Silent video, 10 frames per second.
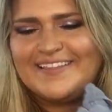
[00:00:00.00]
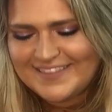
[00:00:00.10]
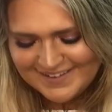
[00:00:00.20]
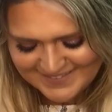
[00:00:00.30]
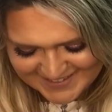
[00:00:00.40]

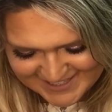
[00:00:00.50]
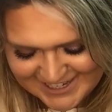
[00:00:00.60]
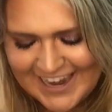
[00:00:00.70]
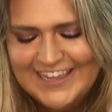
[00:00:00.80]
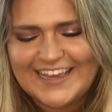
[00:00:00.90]
love this
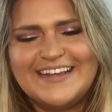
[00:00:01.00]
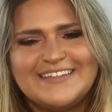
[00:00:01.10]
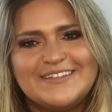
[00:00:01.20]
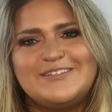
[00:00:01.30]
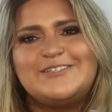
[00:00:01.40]
jacket
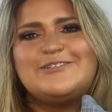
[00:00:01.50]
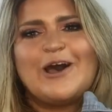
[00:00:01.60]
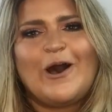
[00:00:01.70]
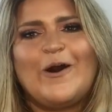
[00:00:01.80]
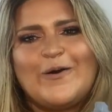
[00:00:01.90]

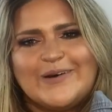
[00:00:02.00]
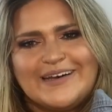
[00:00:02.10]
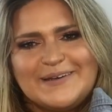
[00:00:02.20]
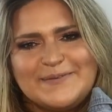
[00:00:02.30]
so